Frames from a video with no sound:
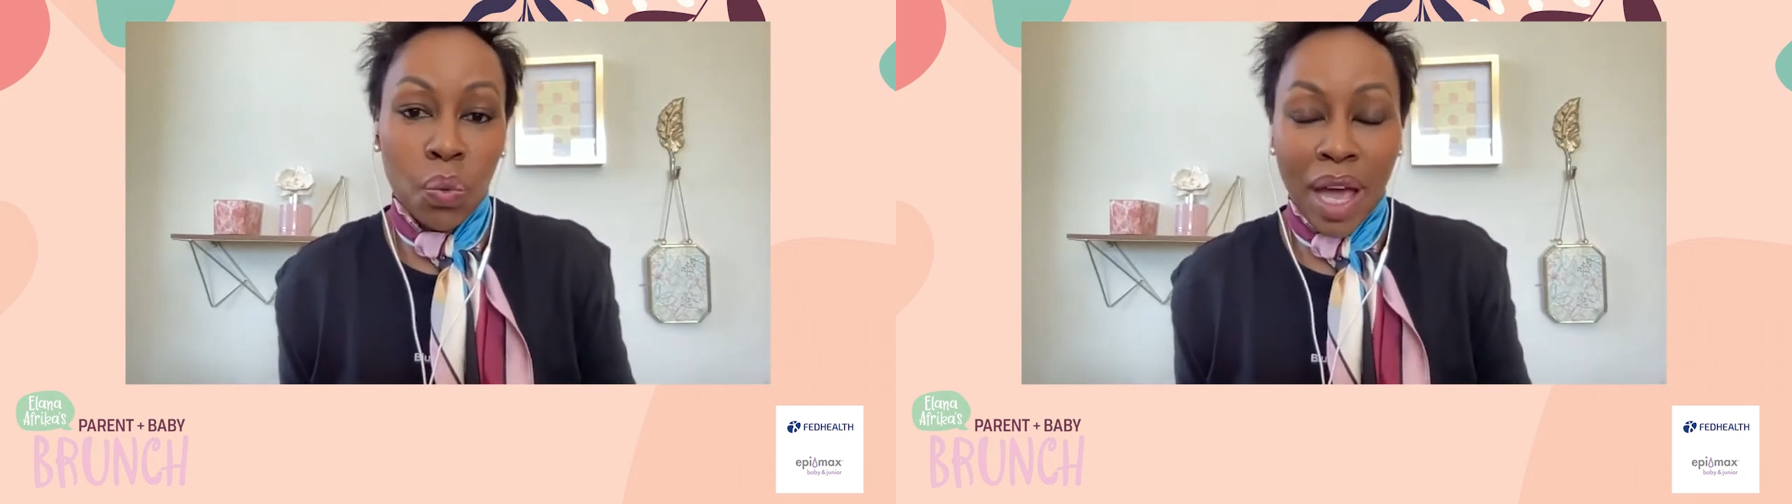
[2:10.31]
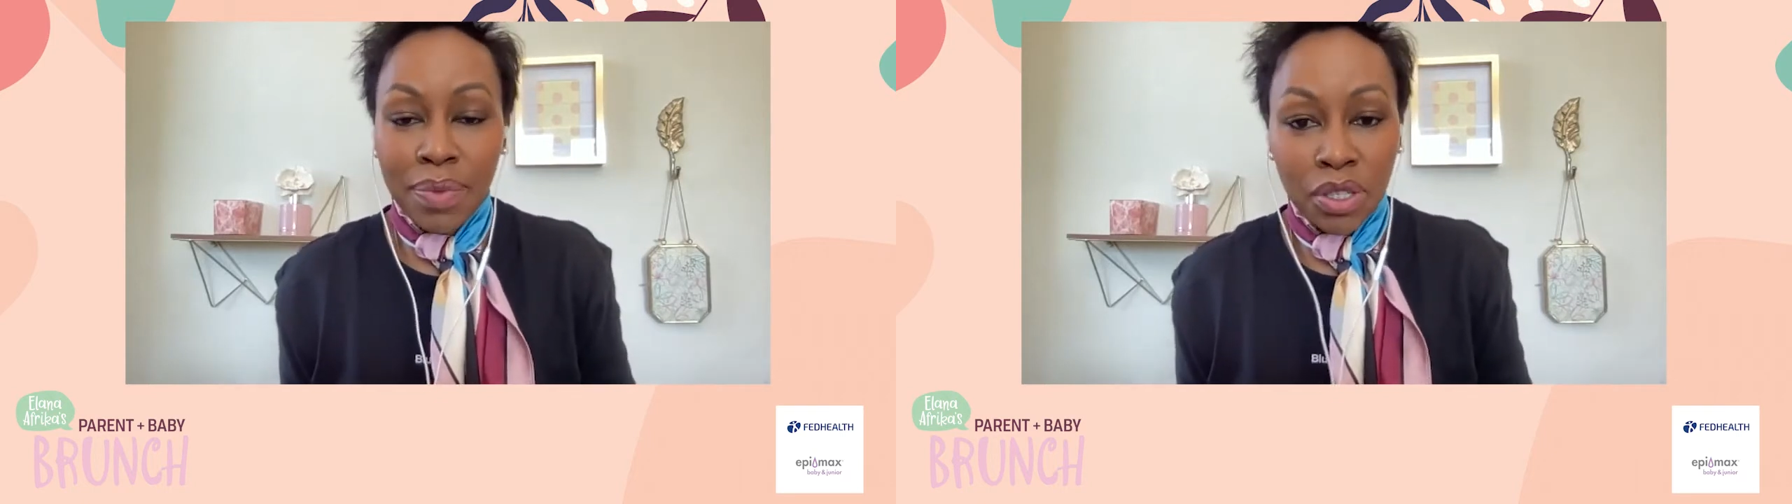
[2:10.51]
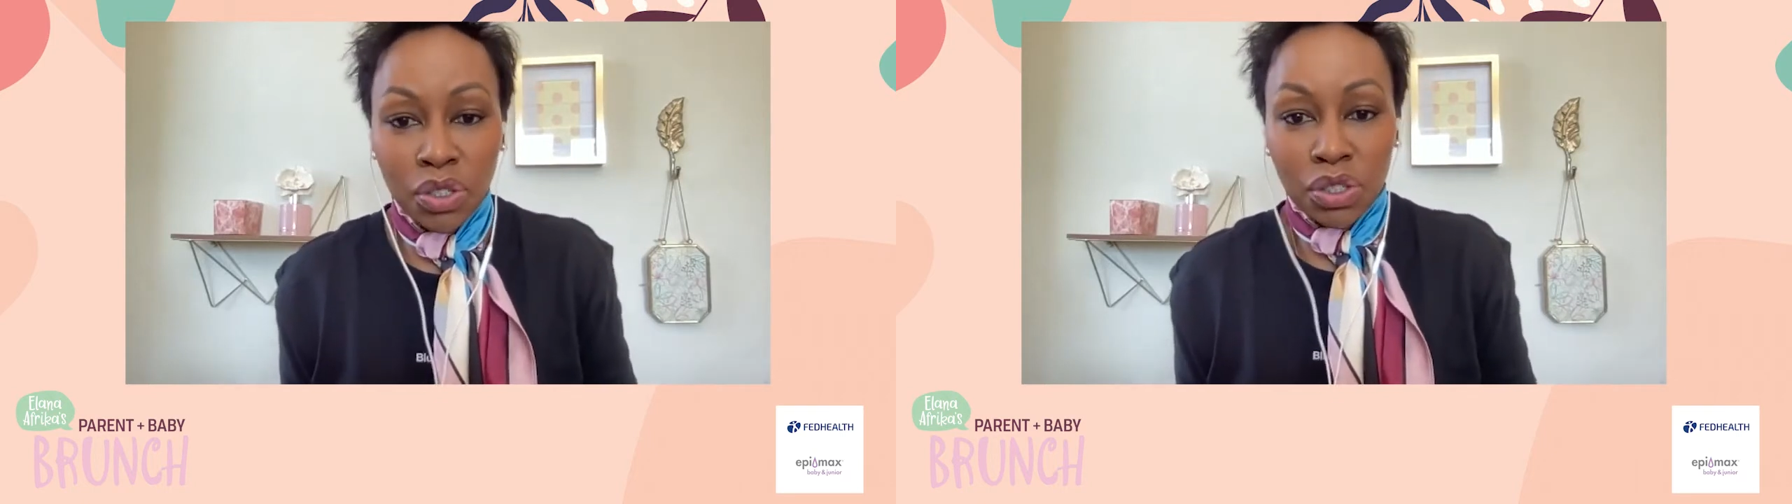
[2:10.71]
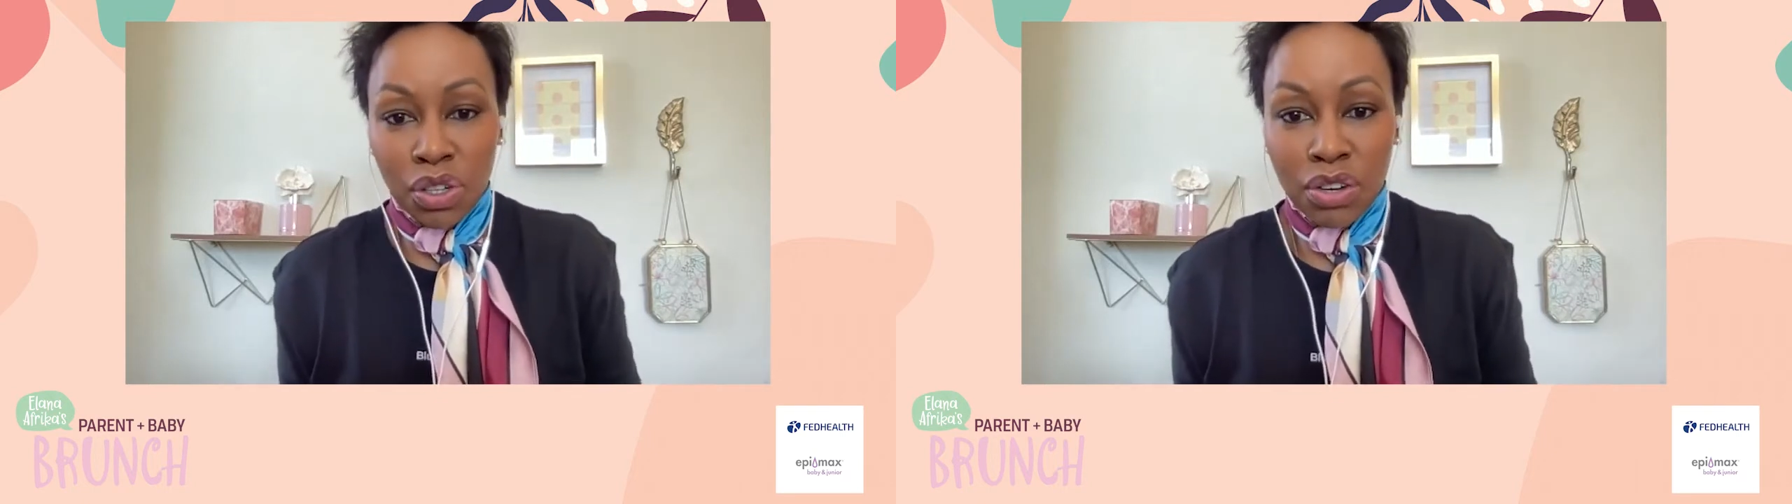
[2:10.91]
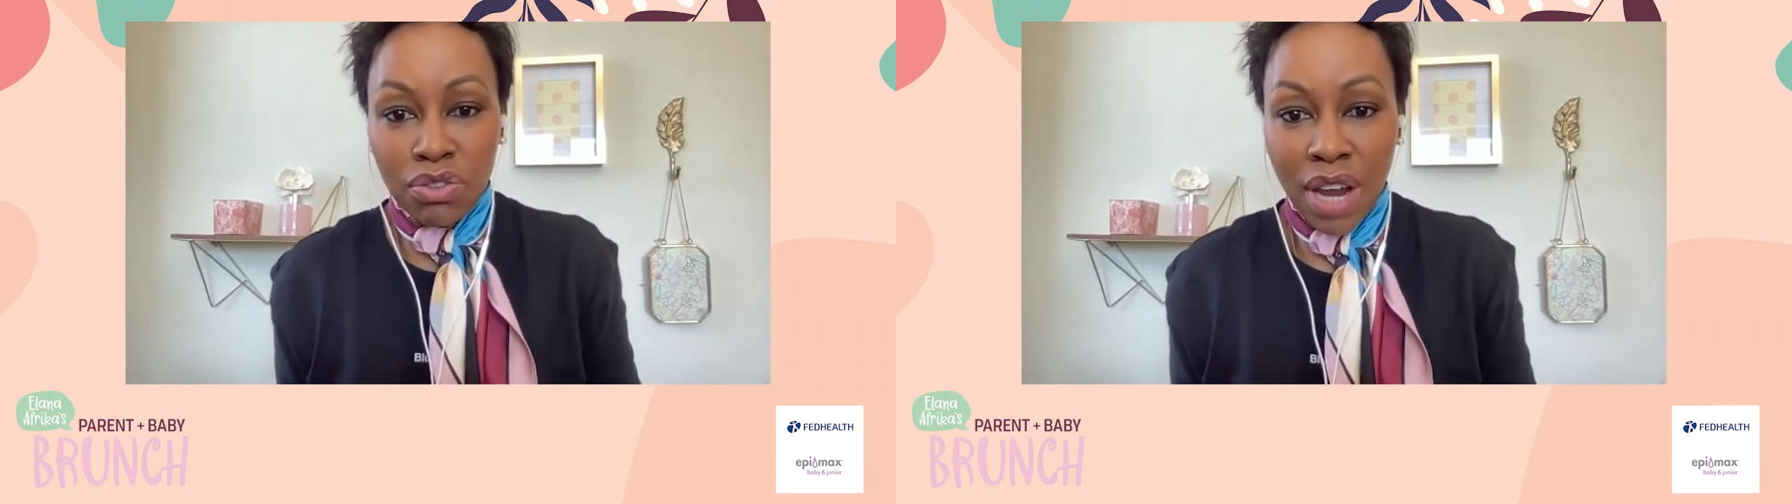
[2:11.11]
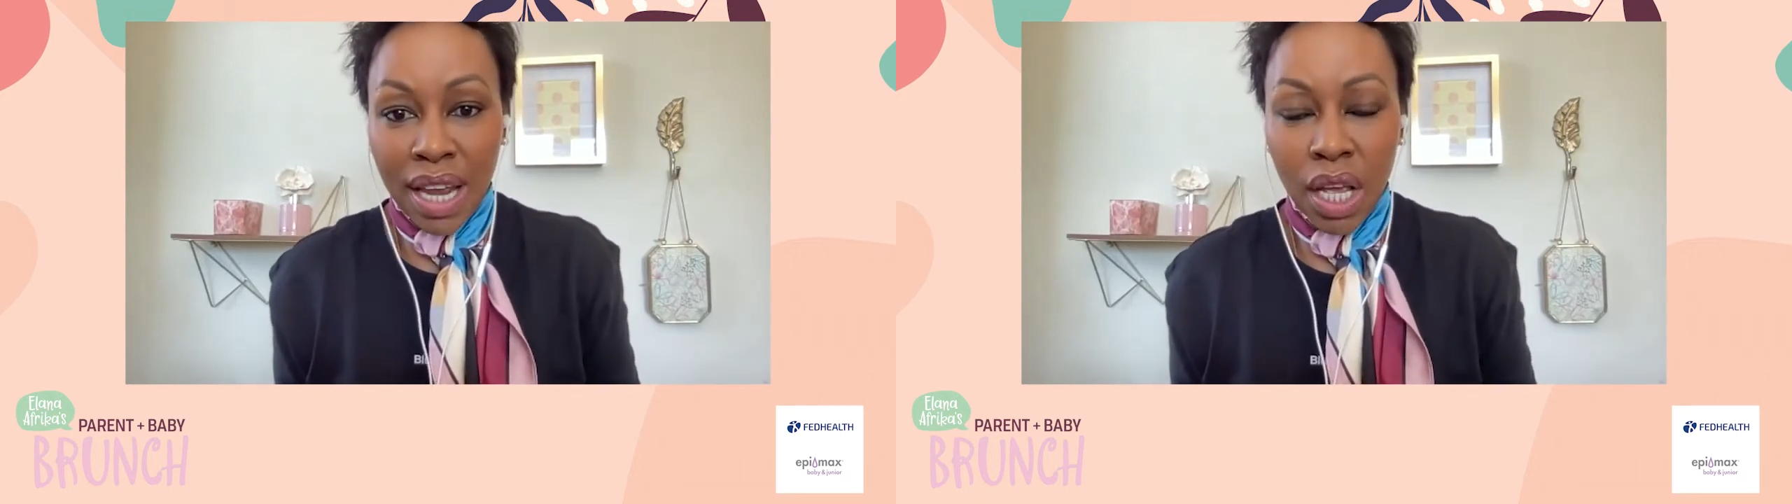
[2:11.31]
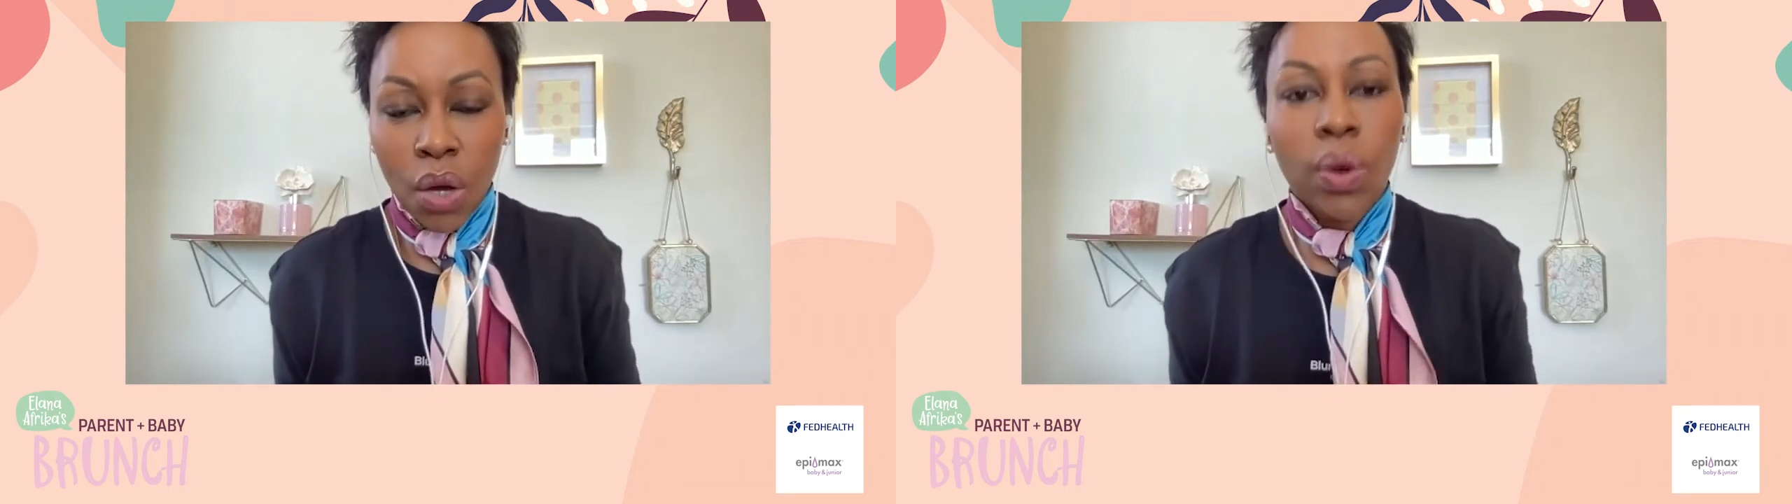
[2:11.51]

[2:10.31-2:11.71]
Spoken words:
baby to start training,